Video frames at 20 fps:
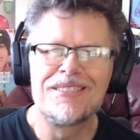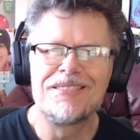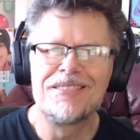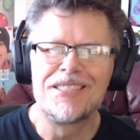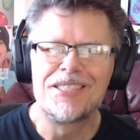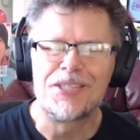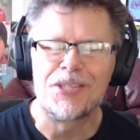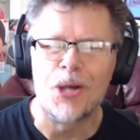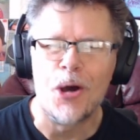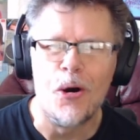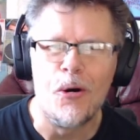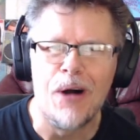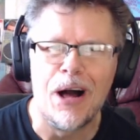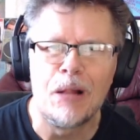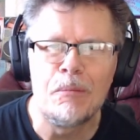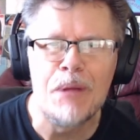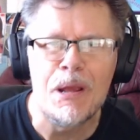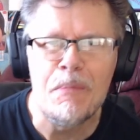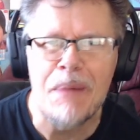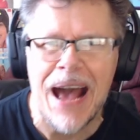So I'll
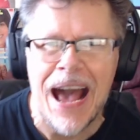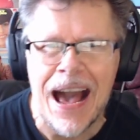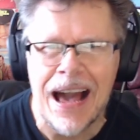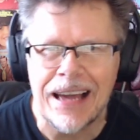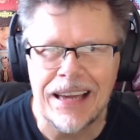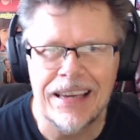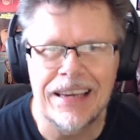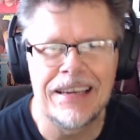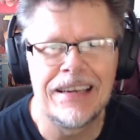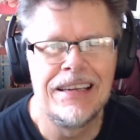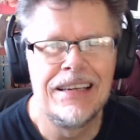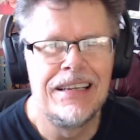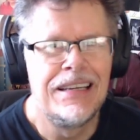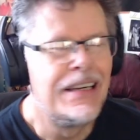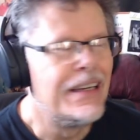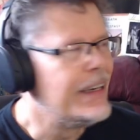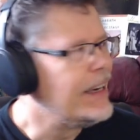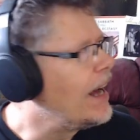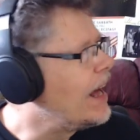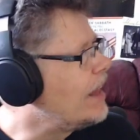be back.
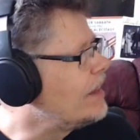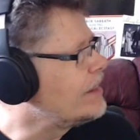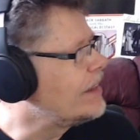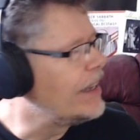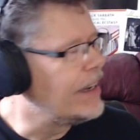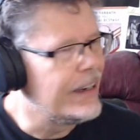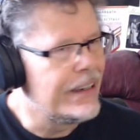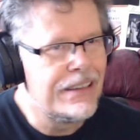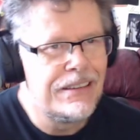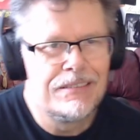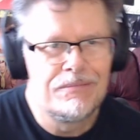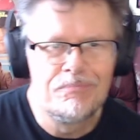I'll